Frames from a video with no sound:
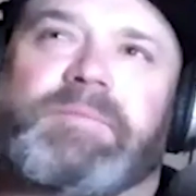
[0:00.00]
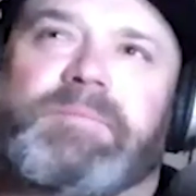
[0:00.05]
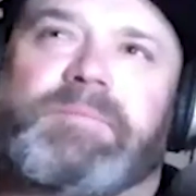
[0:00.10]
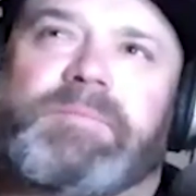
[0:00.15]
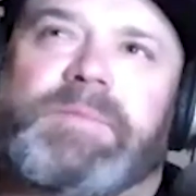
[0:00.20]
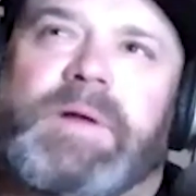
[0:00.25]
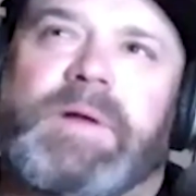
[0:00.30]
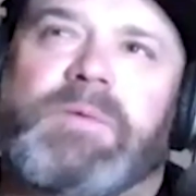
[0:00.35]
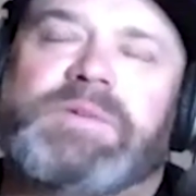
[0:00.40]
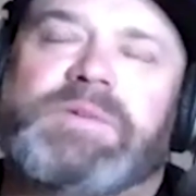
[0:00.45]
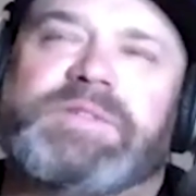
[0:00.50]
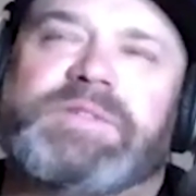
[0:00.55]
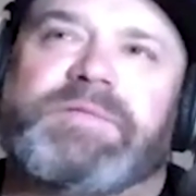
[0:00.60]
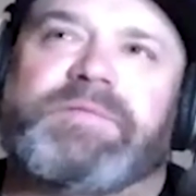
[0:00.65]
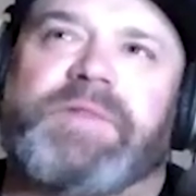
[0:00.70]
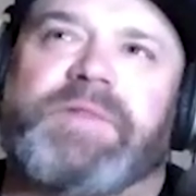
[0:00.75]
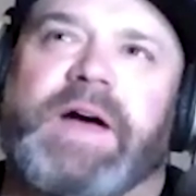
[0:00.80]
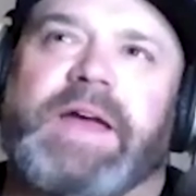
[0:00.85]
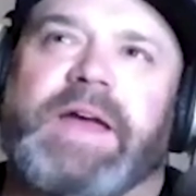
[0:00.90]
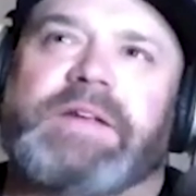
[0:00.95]
there was a
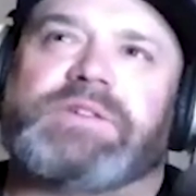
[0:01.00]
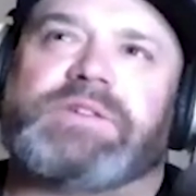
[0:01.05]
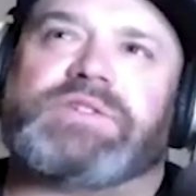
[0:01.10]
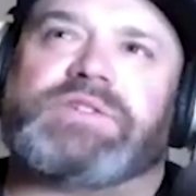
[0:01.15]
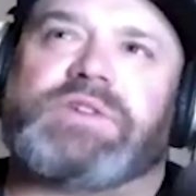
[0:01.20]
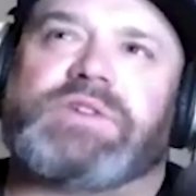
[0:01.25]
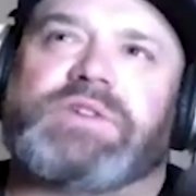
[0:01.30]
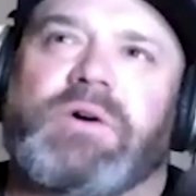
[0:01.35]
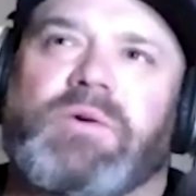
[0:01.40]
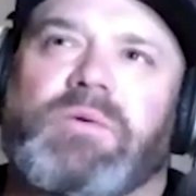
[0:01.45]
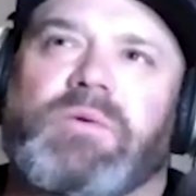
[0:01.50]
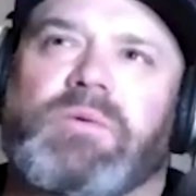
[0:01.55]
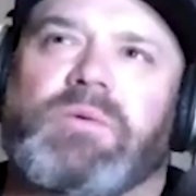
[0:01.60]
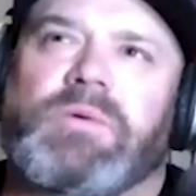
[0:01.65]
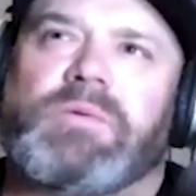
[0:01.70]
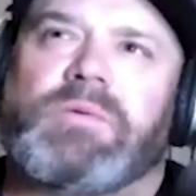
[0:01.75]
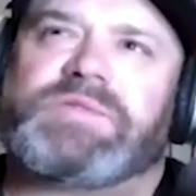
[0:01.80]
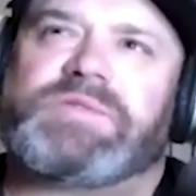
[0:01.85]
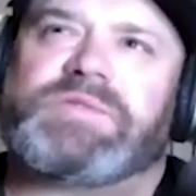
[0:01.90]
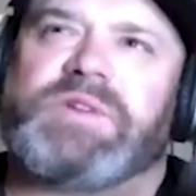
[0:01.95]
fight show.
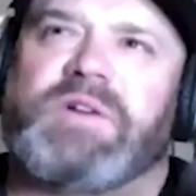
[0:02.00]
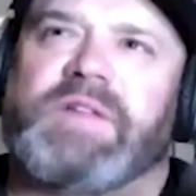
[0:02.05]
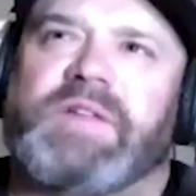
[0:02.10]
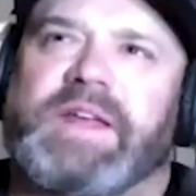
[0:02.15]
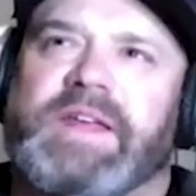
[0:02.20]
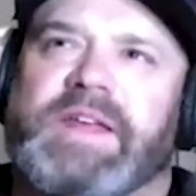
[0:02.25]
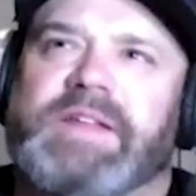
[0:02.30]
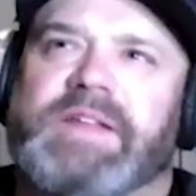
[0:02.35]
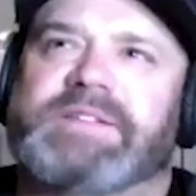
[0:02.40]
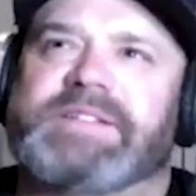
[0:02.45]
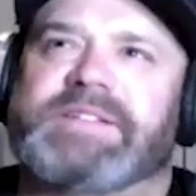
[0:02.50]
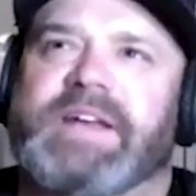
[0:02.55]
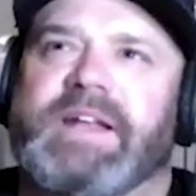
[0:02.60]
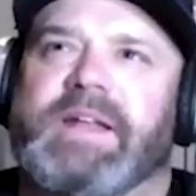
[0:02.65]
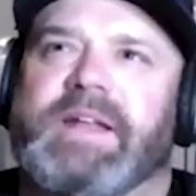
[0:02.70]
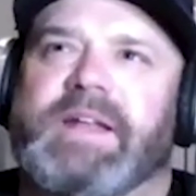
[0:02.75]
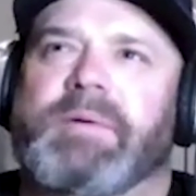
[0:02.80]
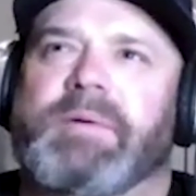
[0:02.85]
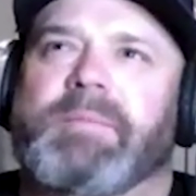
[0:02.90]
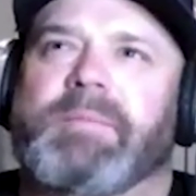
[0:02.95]
It was called like Inside
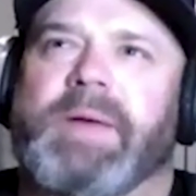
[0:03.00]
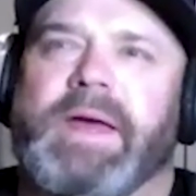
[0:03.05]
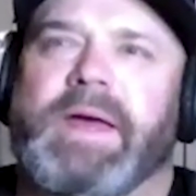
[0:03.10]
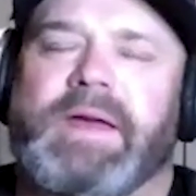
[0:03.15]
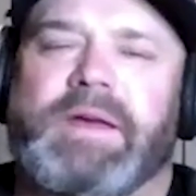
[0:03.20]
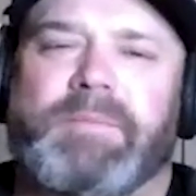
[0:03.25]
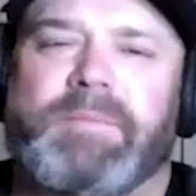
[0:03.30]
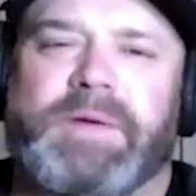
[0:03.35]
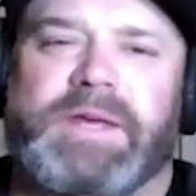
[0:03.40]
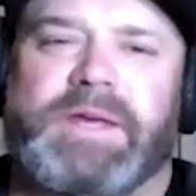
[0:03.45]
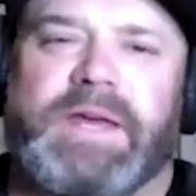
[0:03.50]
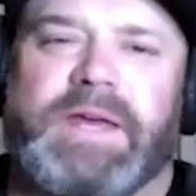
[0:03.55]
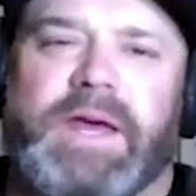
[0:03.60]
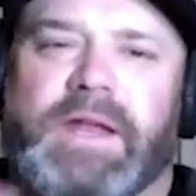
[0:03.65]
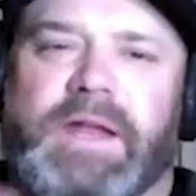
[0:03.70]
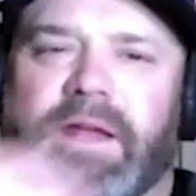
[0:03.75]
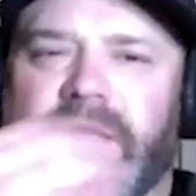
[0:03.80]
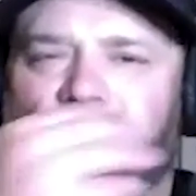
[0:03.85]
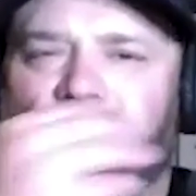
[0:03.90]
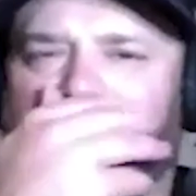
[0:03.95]
MMA. Him and
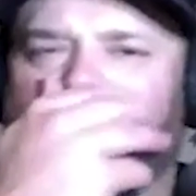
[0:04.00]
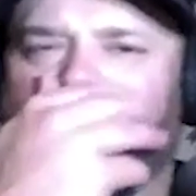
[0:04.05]
Kenny.